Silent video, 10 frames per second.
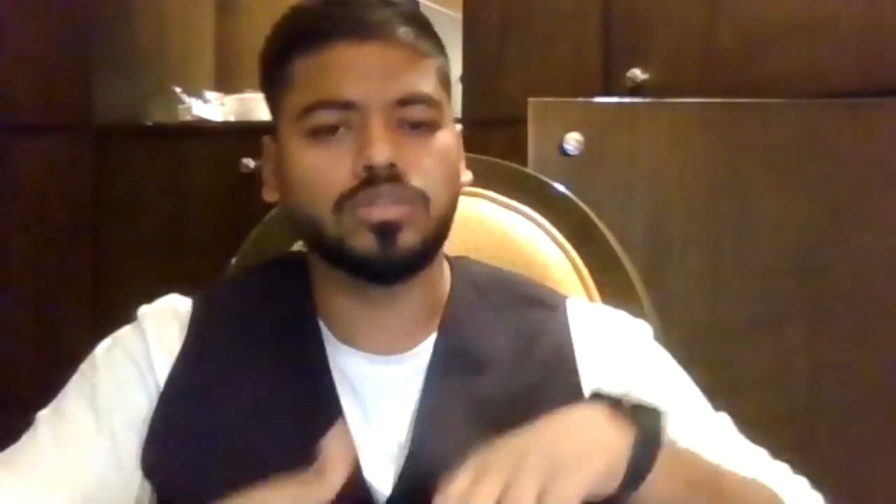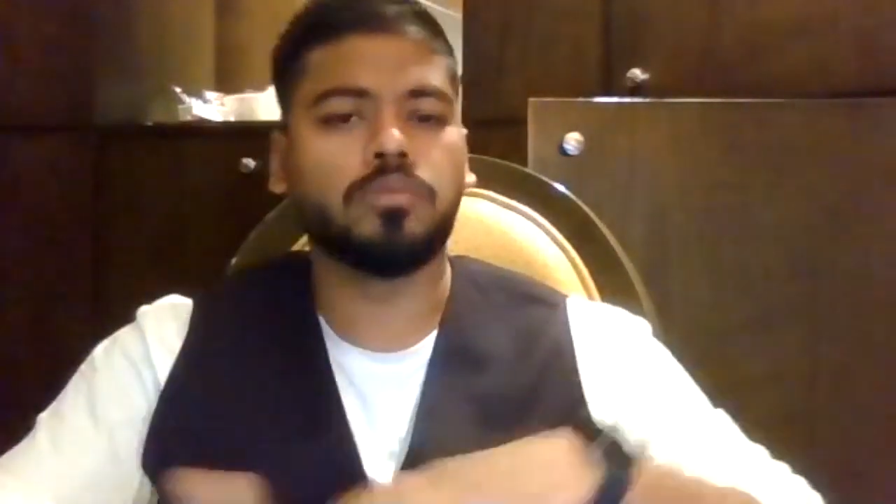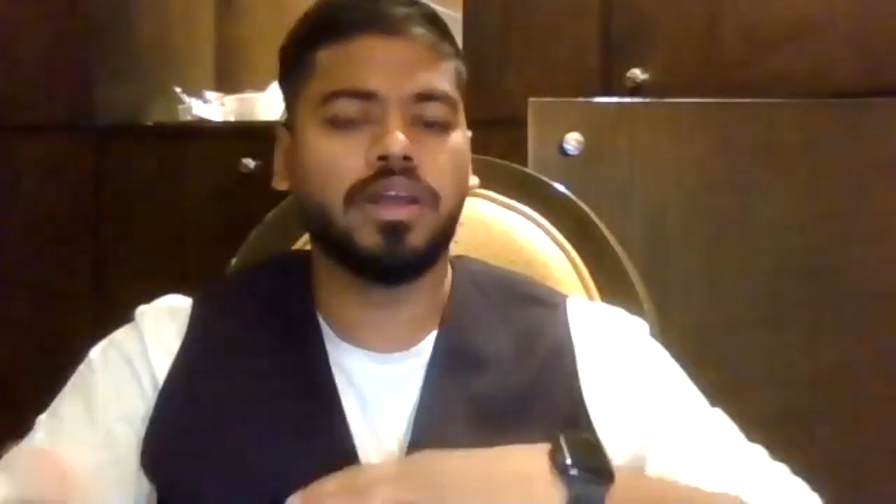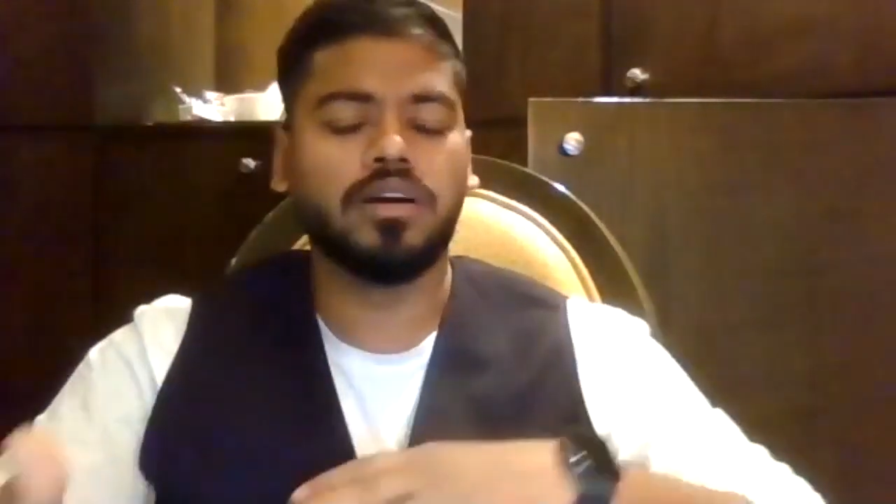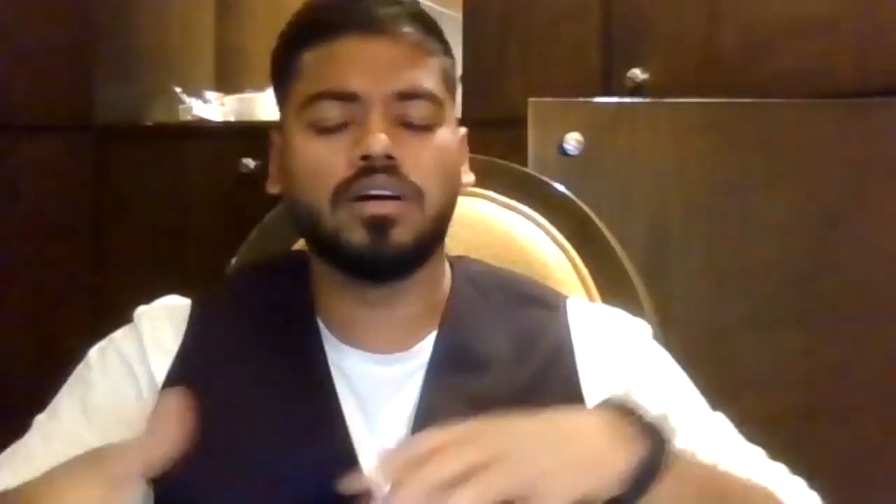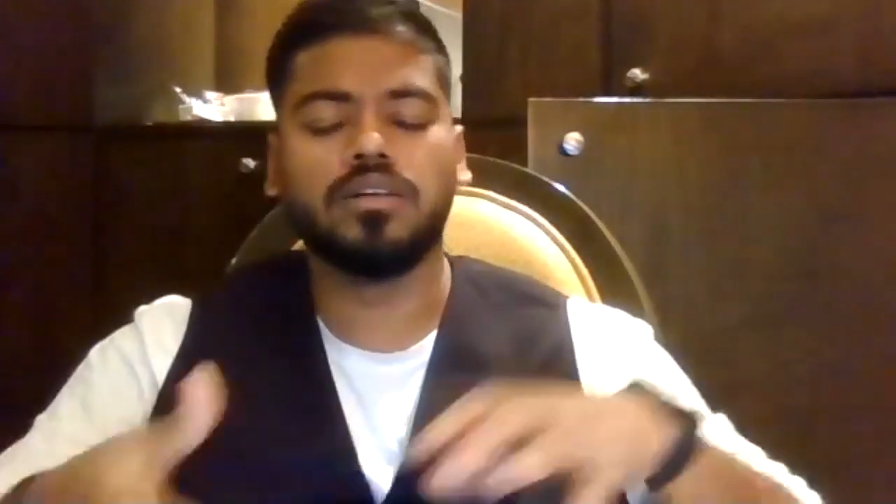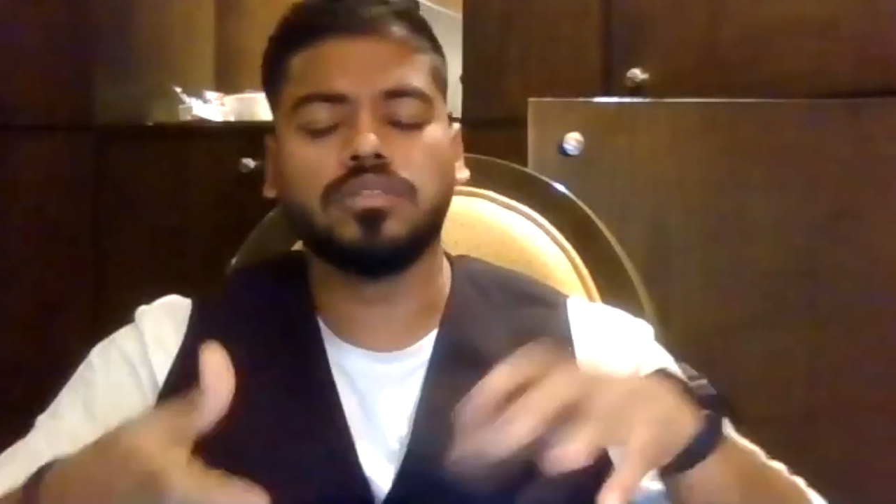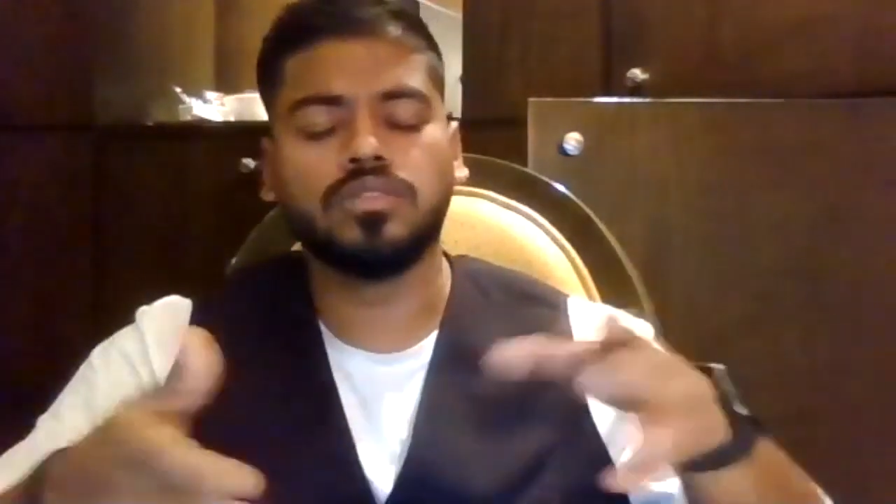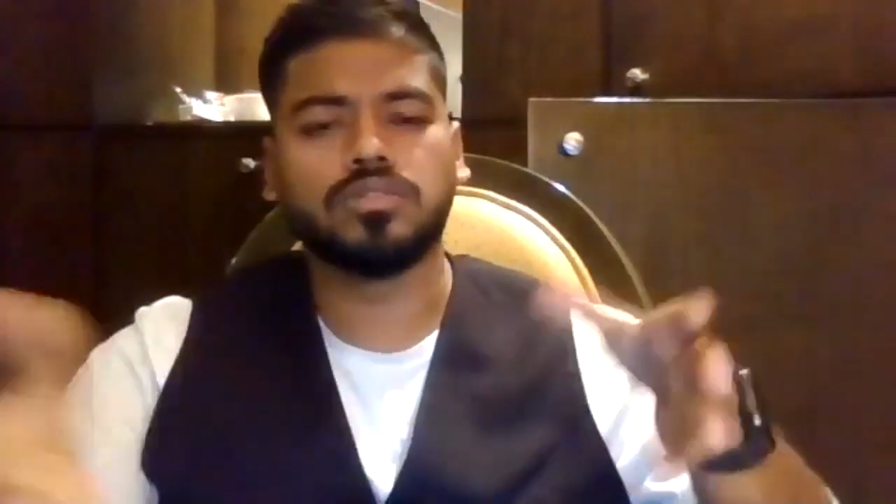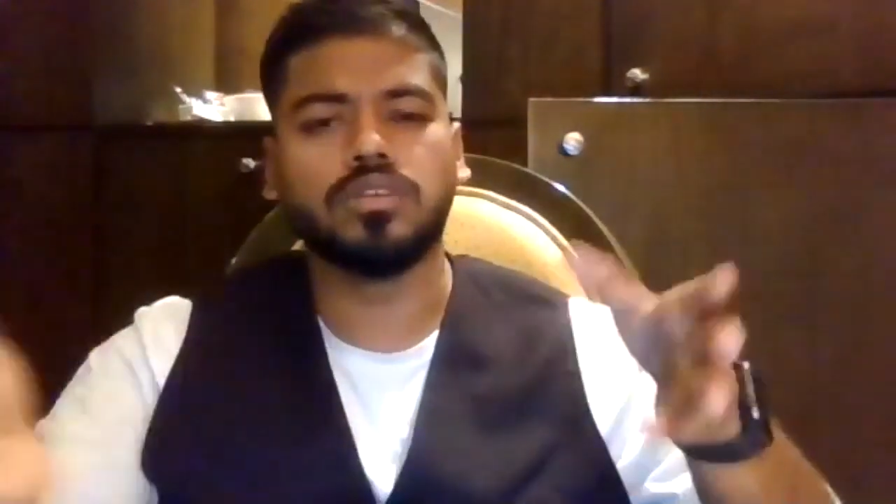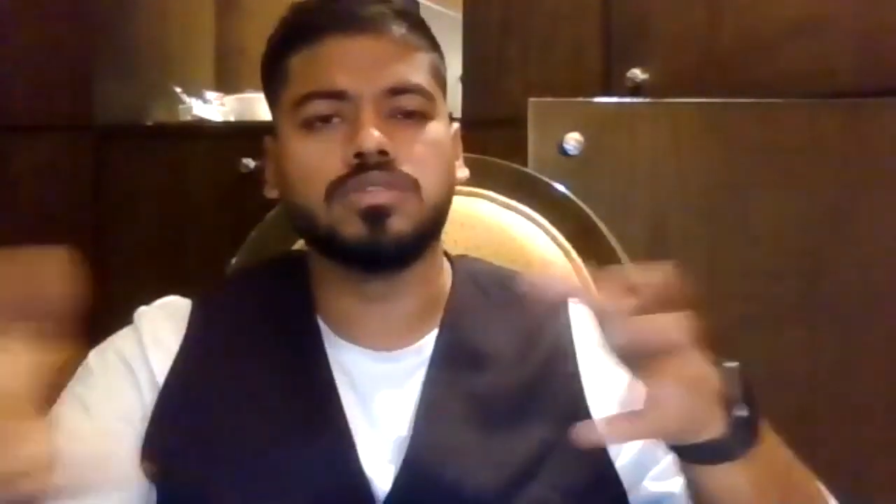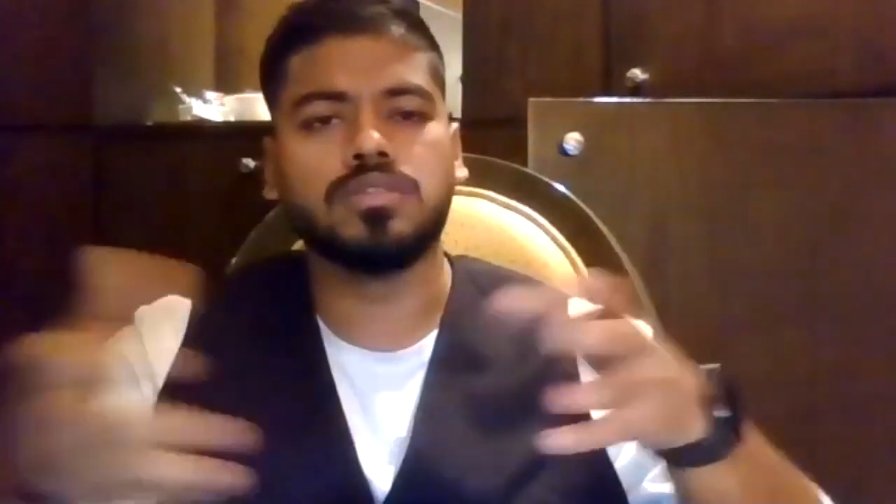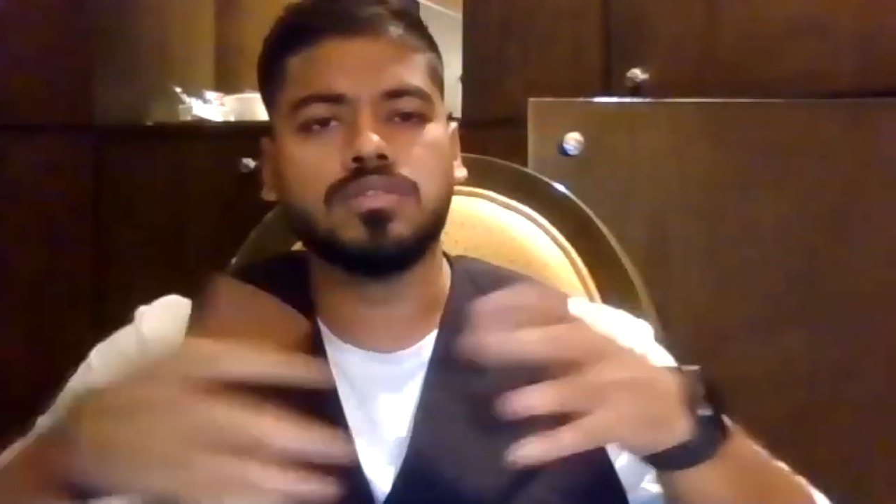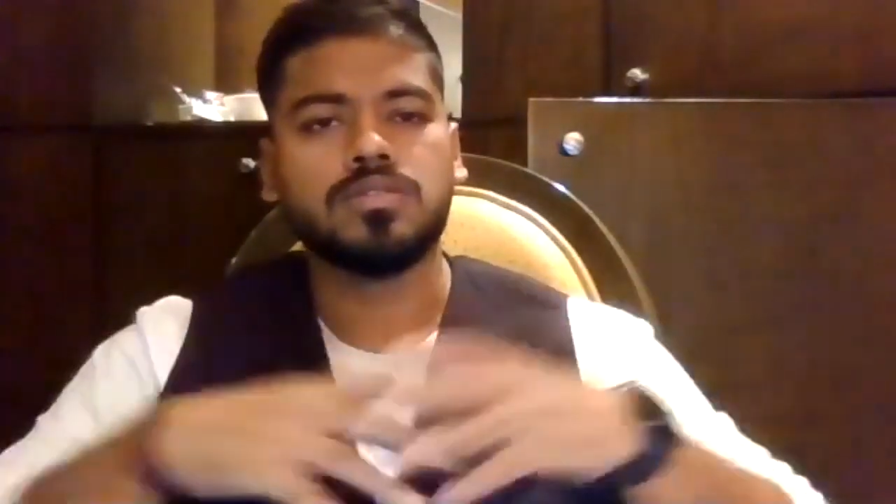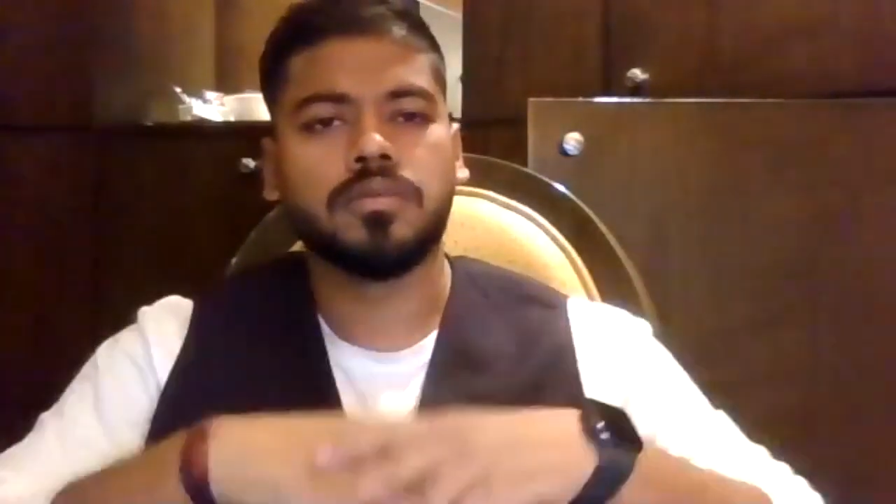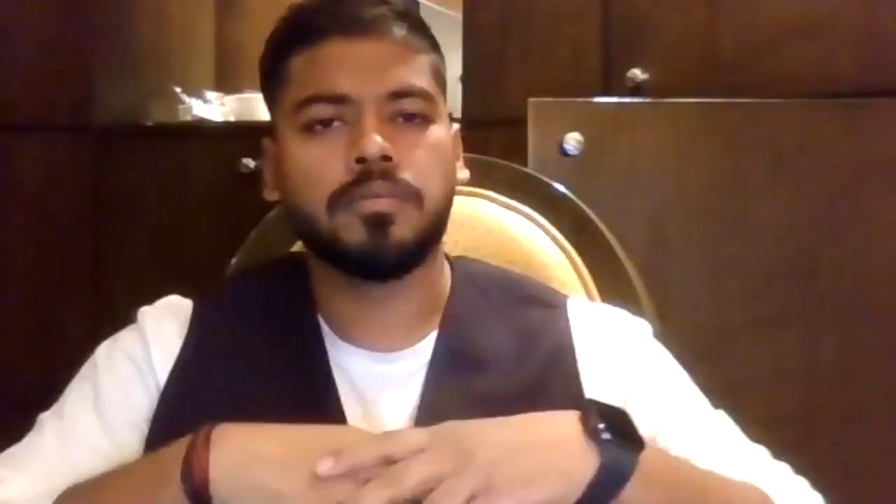our you know services